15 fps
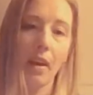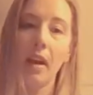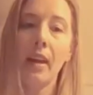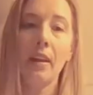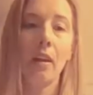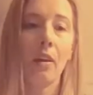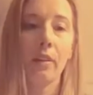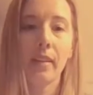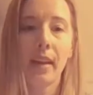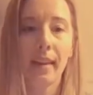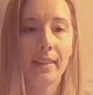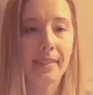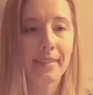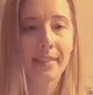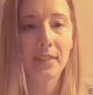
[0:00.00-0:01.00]
and all
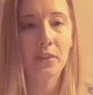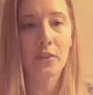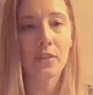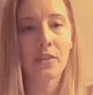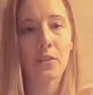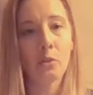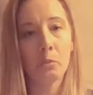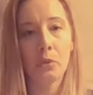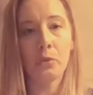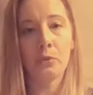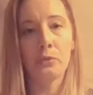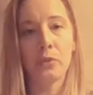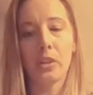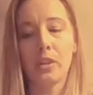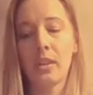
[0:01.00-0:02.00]
that is just so
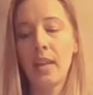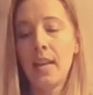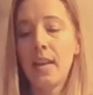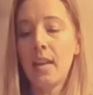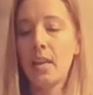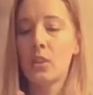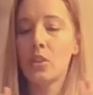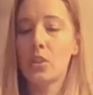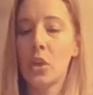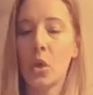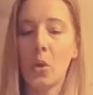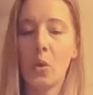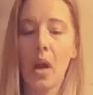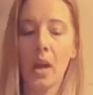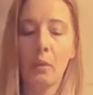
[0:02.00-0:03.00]
beautiful.
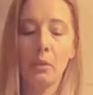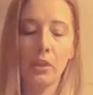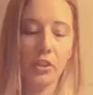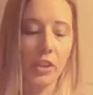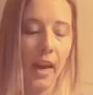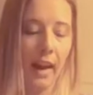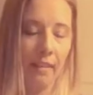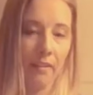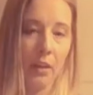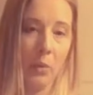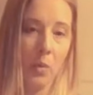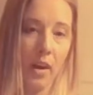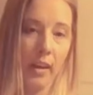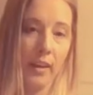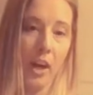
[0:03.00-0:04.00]
So I wish
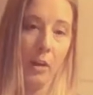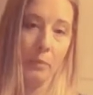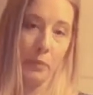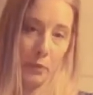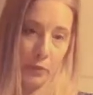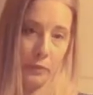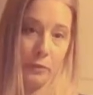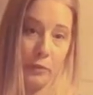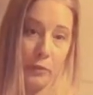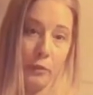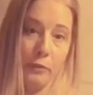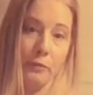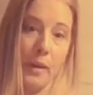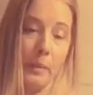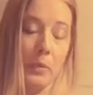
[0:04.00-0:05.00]
everyone a
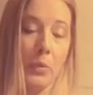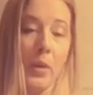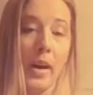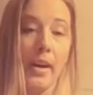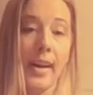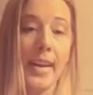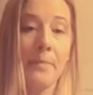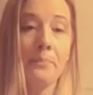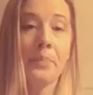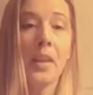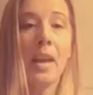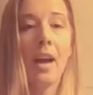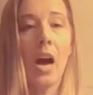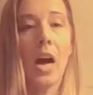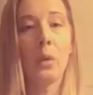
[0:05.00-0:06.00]
beautiful February.
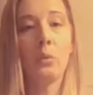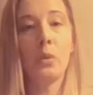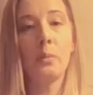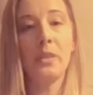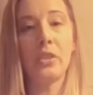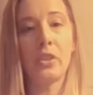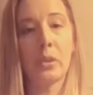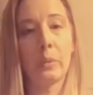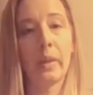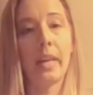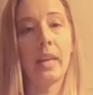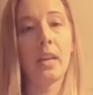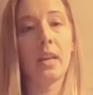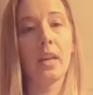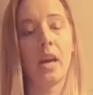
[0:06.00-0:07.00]
I will be
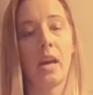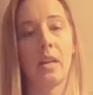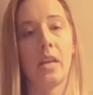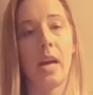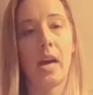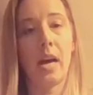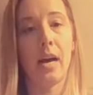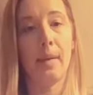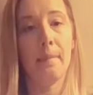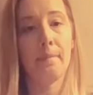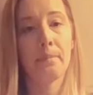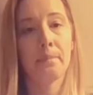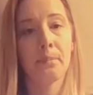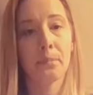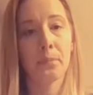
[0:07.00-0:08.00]
doing
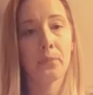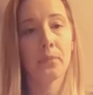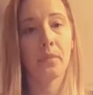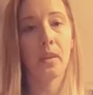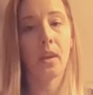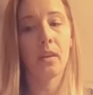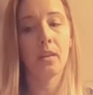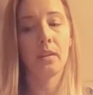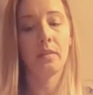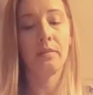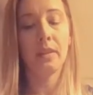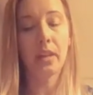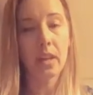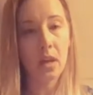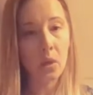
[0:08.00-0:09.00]

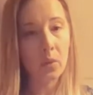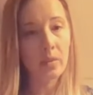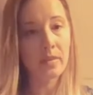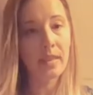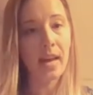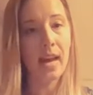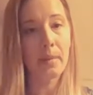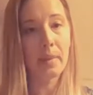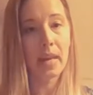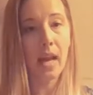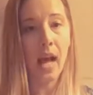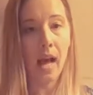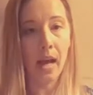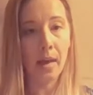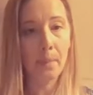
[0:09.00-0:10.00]
videos coming
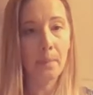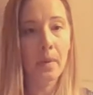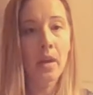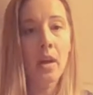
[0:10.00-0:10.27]
up